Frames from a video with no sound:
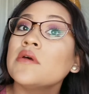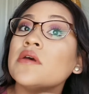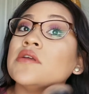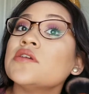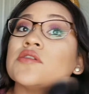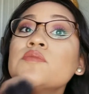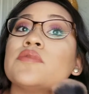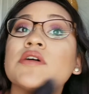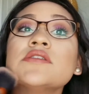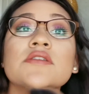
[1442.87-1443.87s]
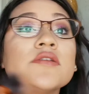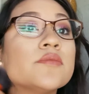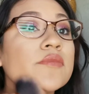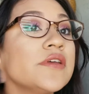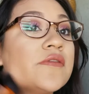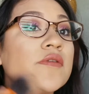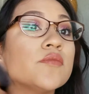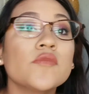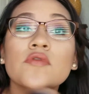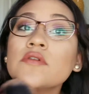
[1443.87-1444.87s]
and just bronze up even
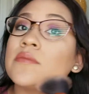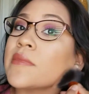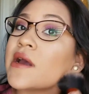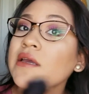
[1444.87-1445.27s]
more my